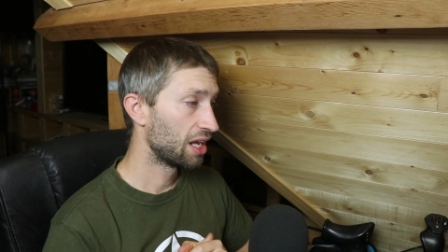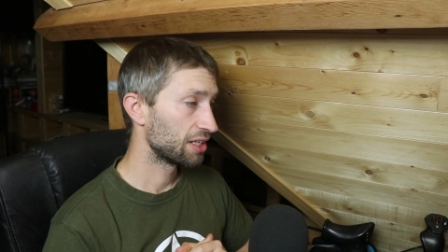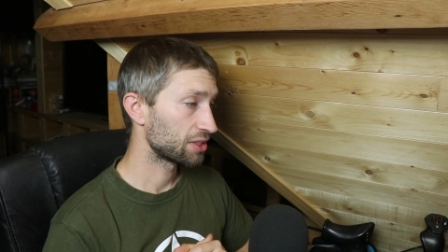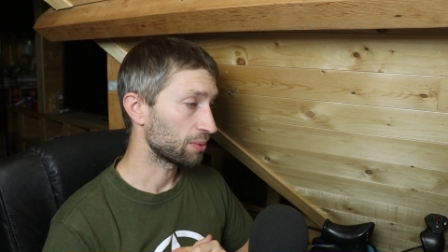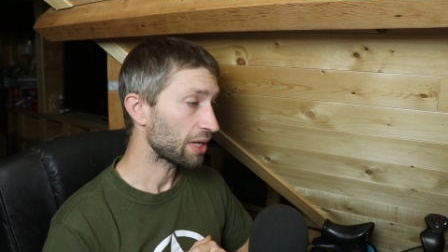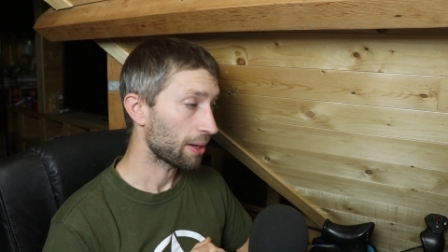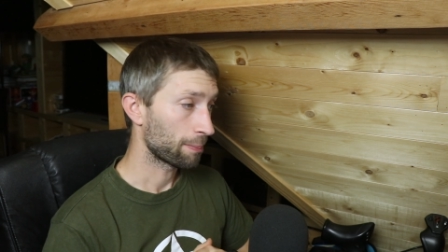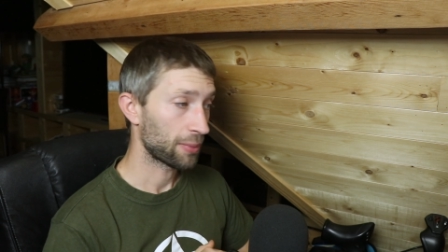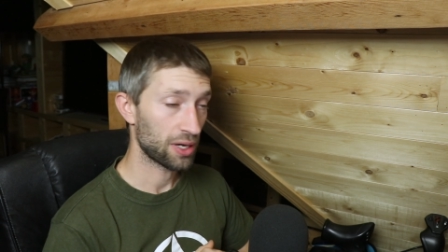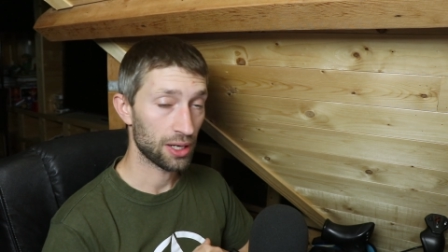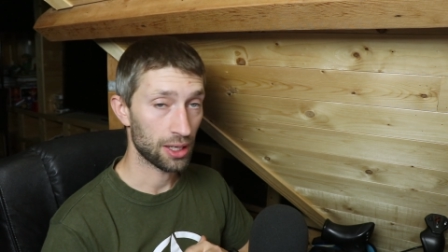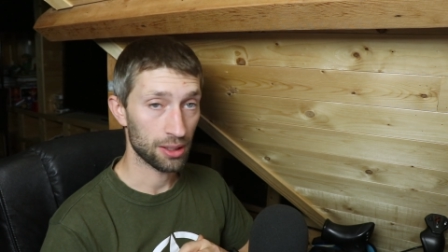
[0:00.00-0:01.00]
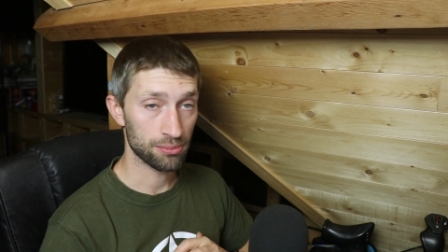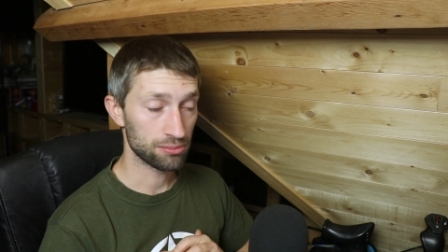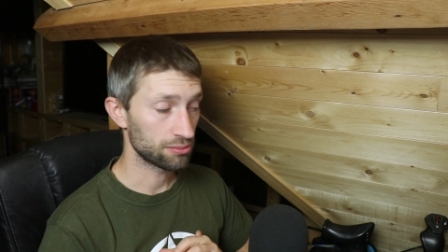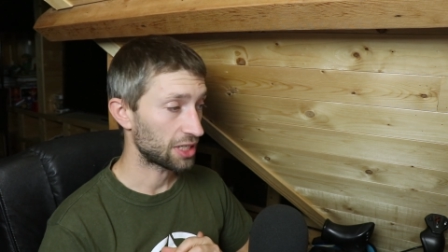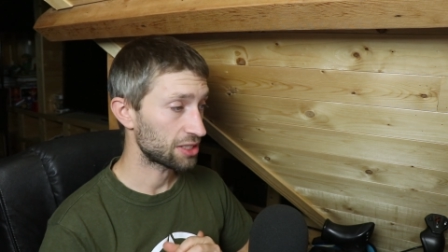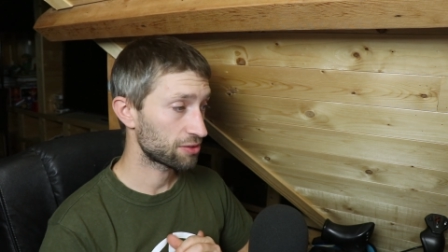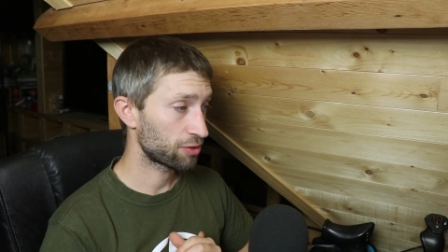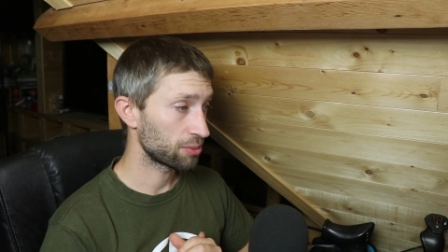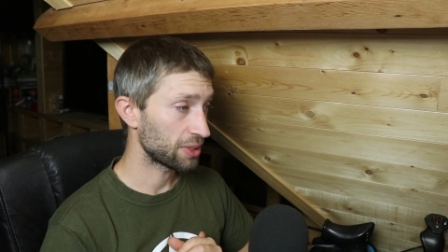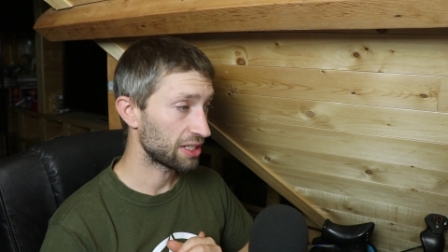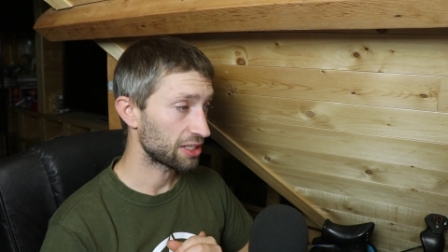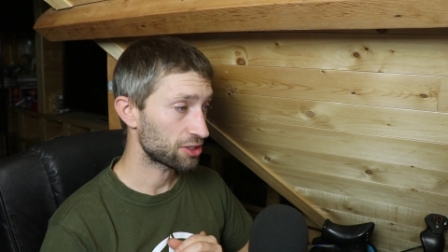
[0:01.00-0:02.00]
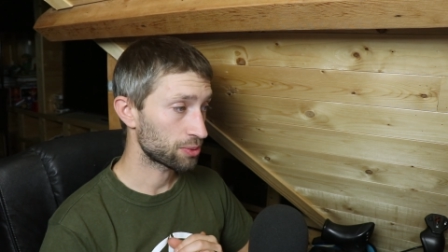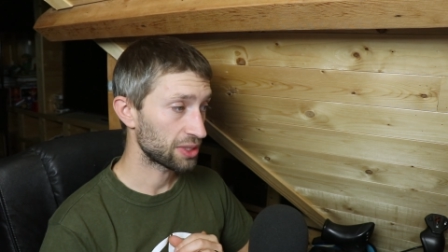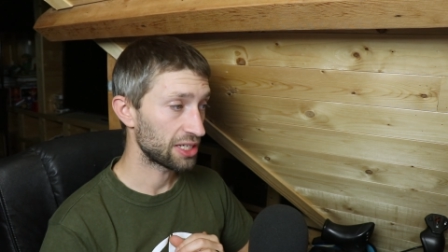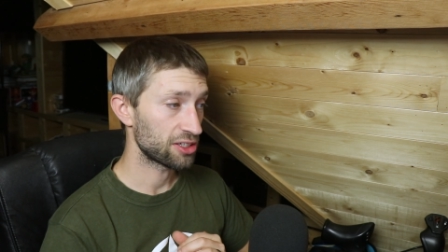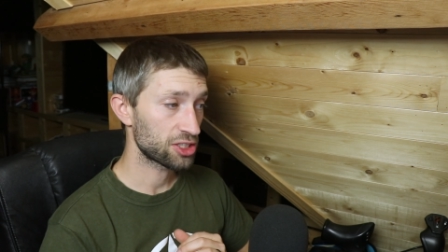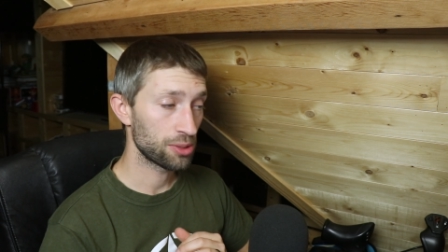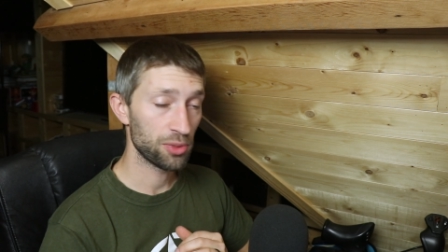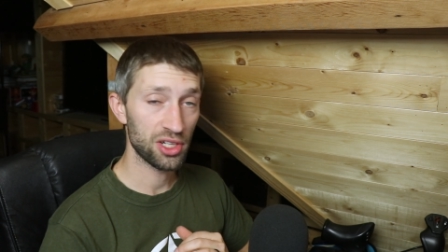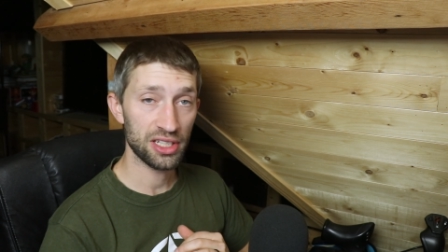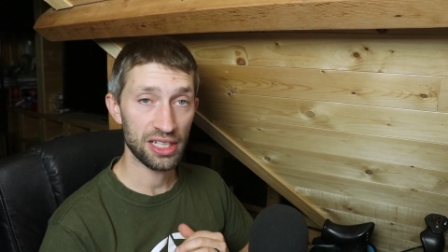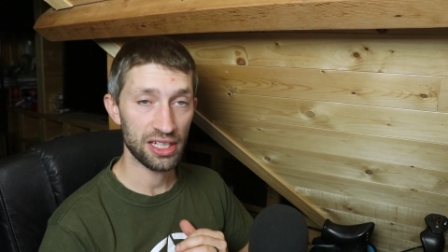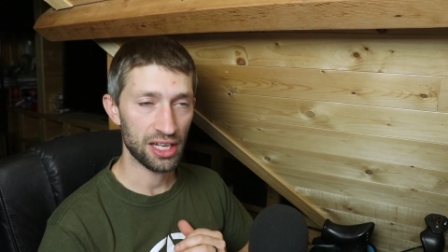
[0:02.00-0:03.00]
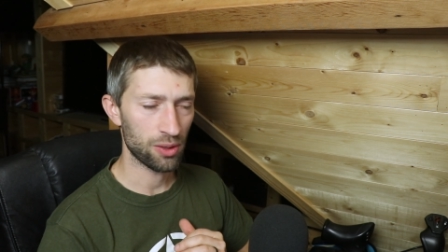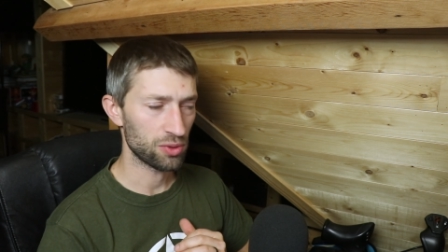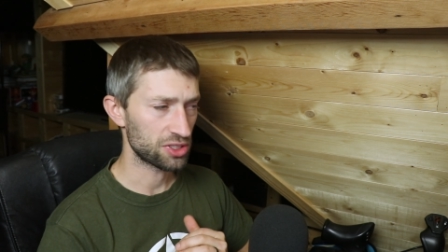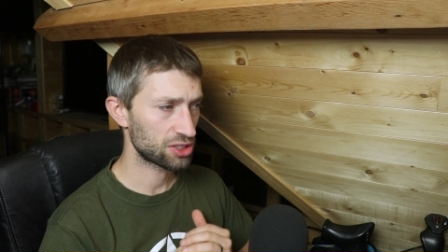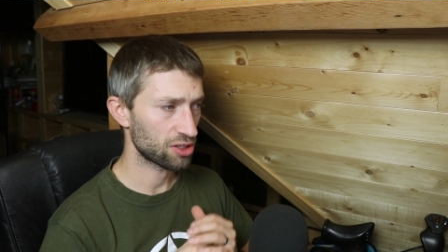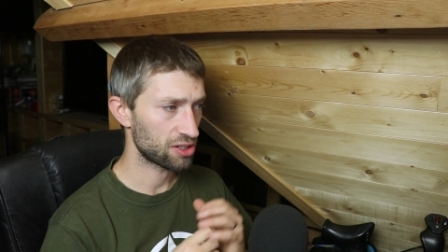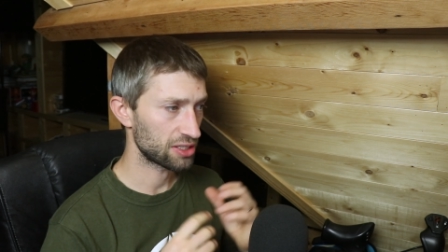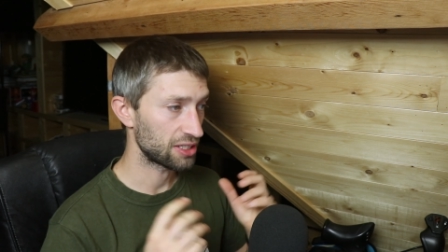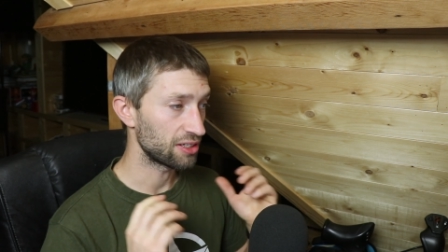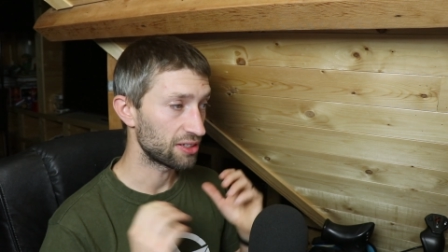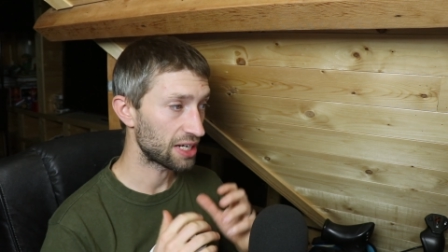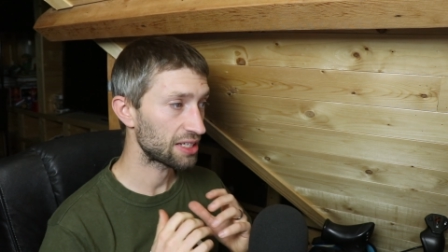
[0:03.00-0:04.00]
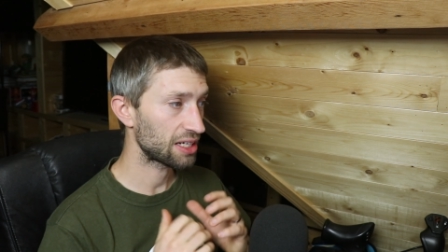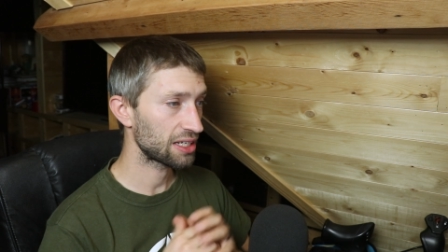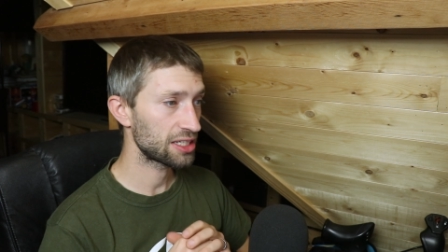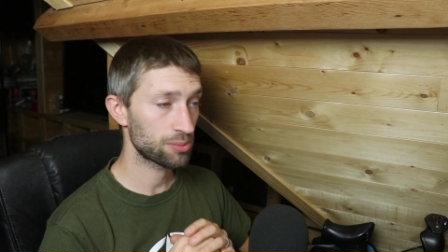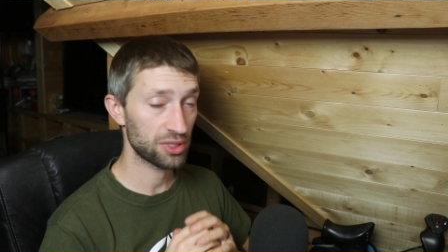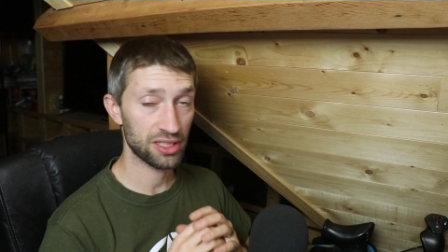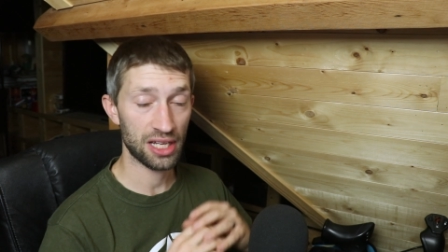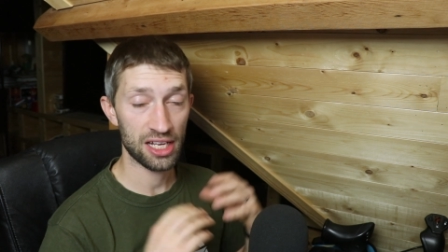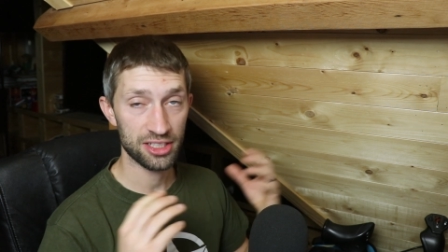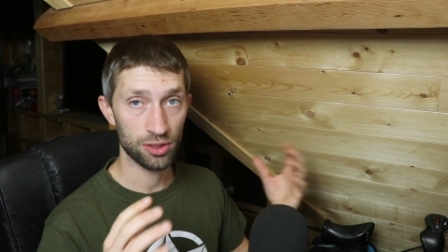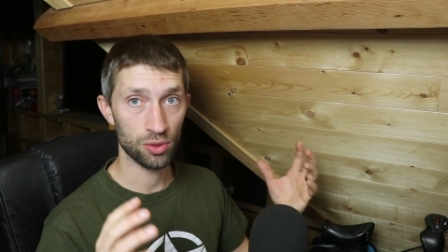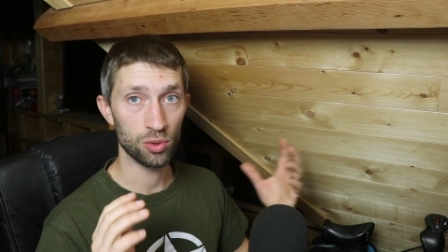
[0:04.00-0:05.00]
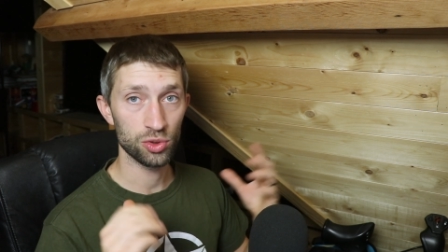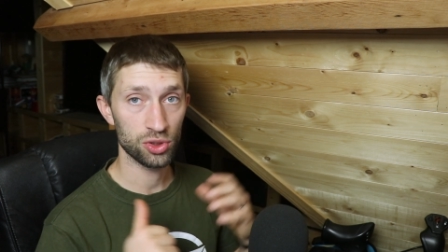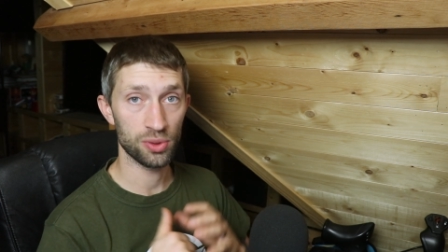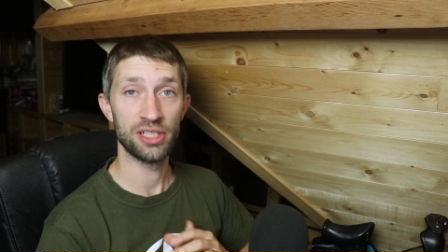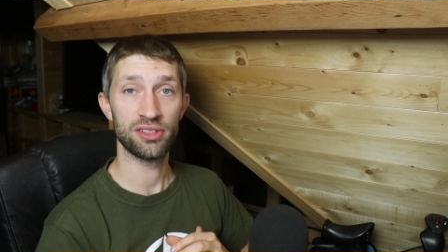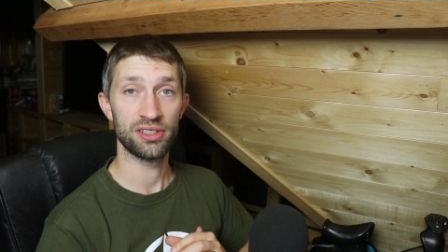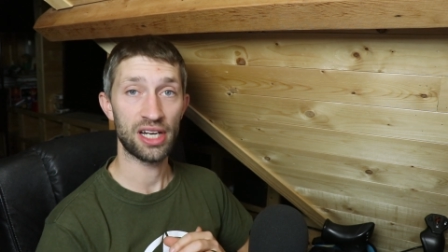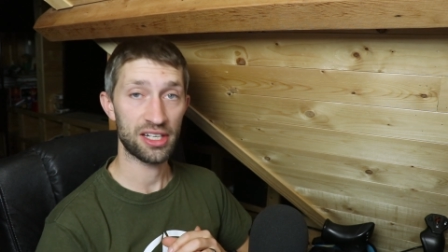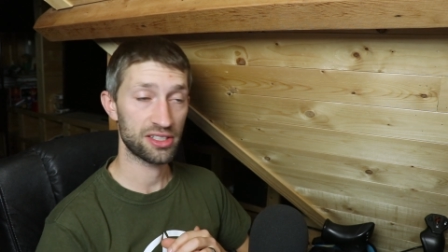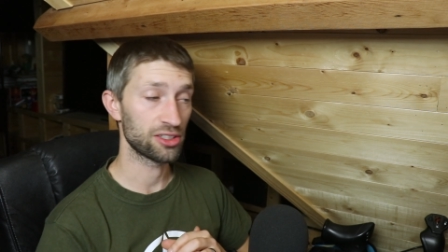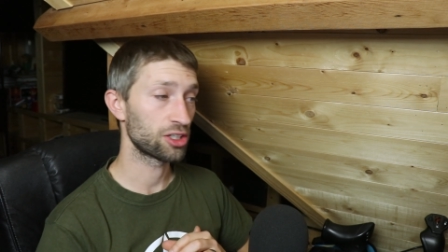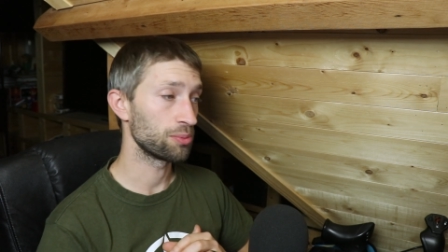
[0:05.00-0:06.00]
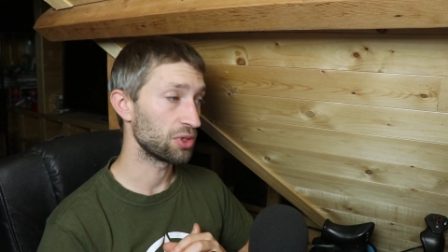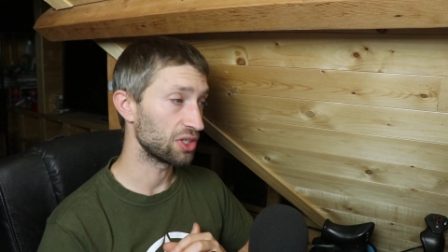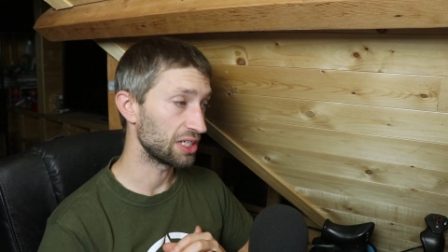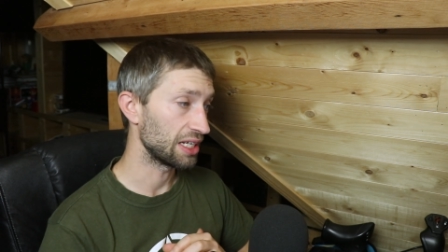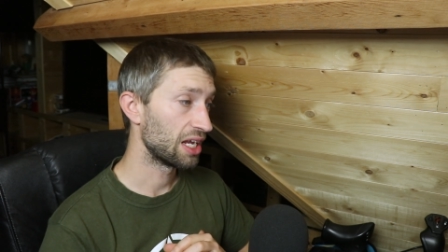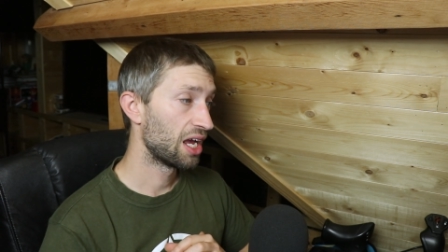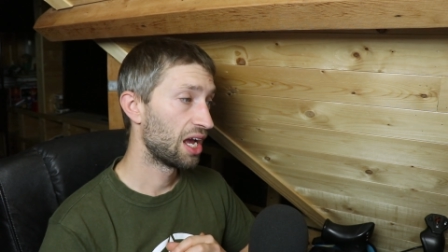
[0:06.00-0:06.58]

So yeah, um, that's for me. That's a really nice community. It was started in the Netherlands, but it has grown to an international community.